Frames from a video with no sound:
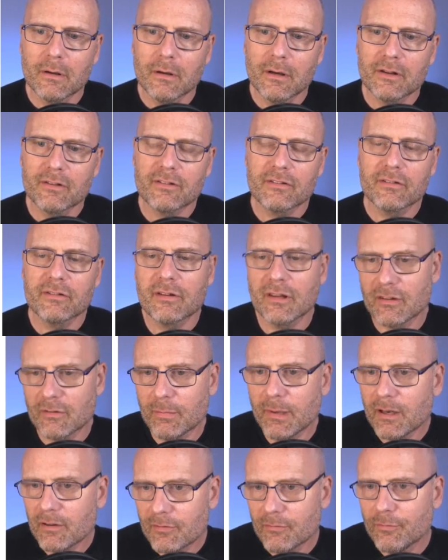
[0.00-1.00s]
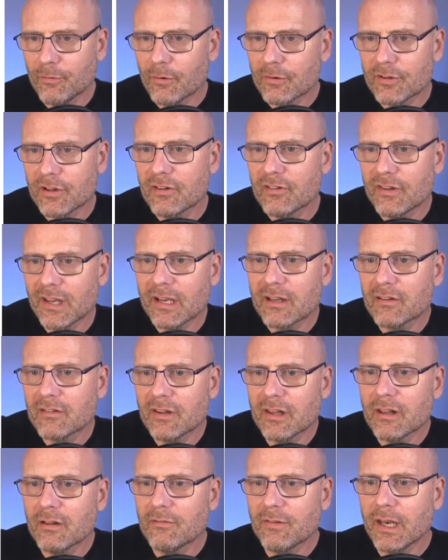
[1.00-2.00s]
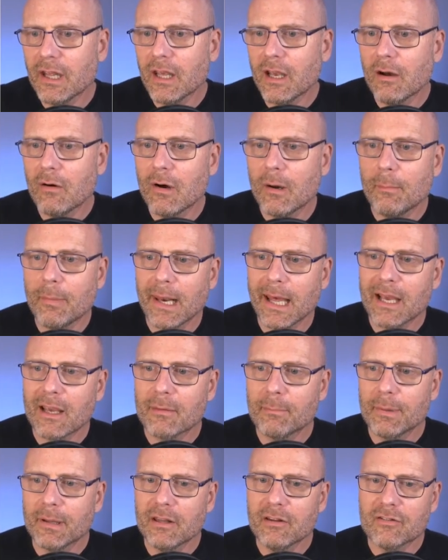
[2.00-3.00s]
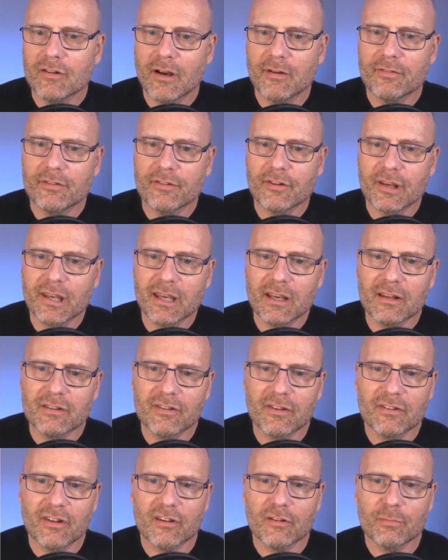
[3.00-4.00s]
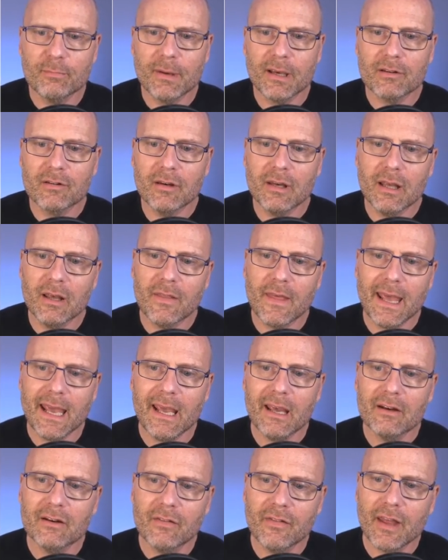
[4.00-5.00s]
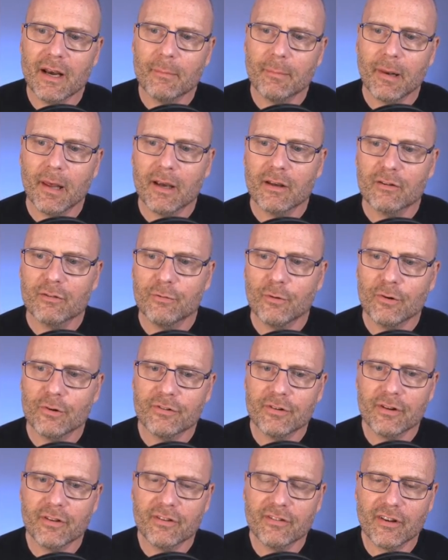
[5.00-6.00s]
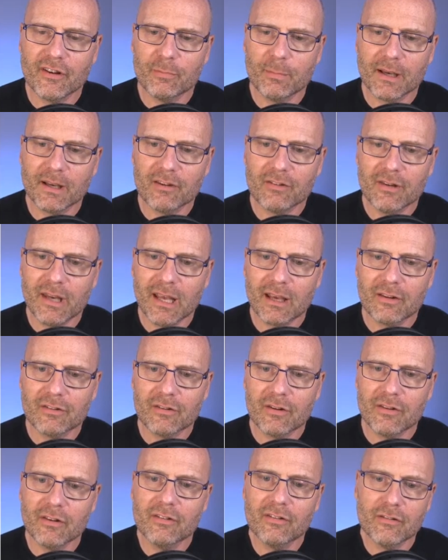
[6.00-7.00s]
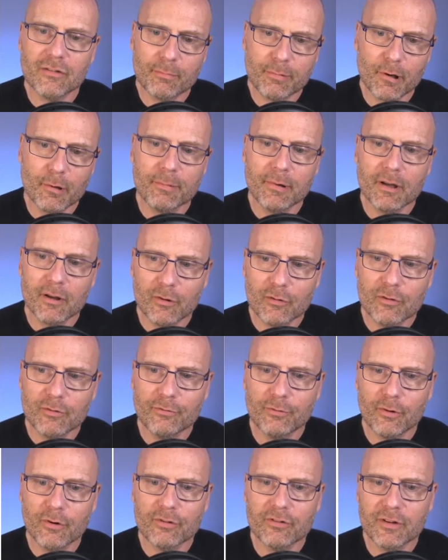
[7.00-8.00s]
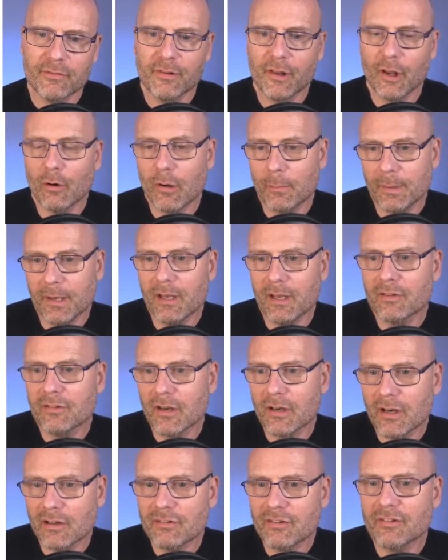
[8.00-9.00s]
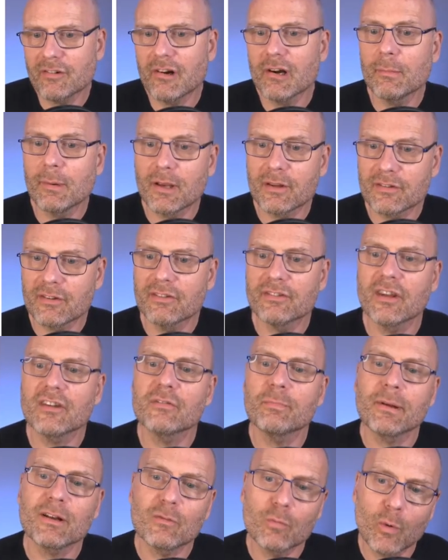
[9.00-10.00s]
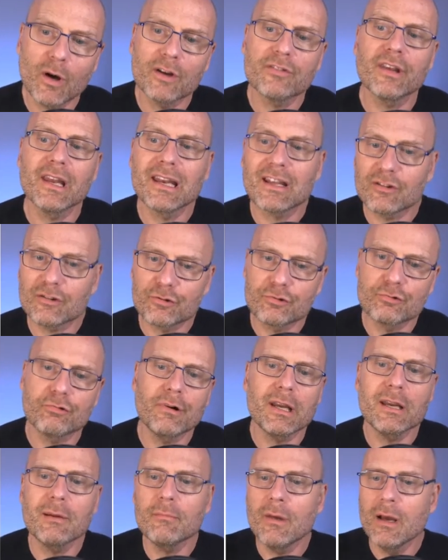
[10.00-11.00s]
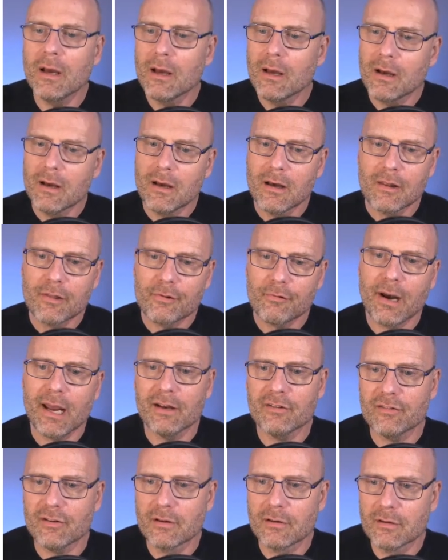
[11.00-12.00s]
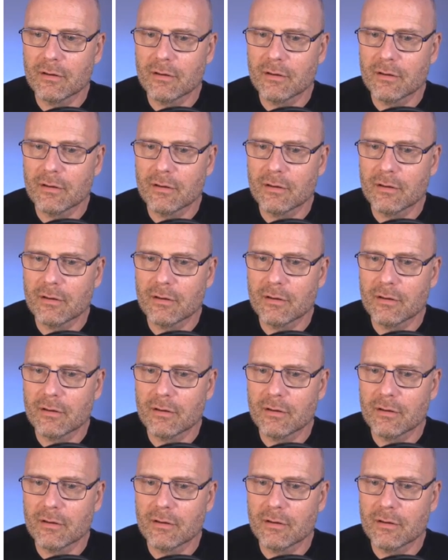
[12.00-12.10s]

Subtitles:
At 6 minutes and 14 seconds in the video, a black police officer kicks the suspect near the head and then applies force near the suspect's neck. This is appropriate use of force, even though it appears unnecessary because the suspect was an extreme threat.